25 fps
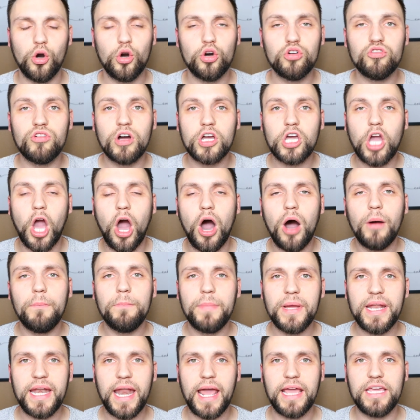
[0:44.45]
or a
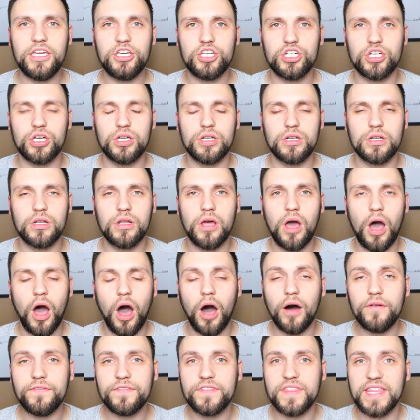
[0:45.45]
combination
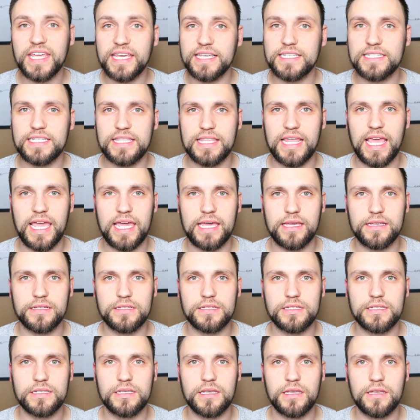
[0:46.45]
of these
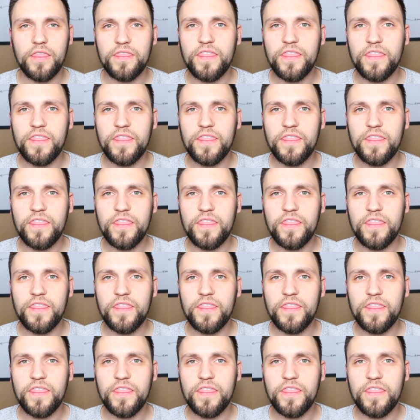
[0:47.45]
things.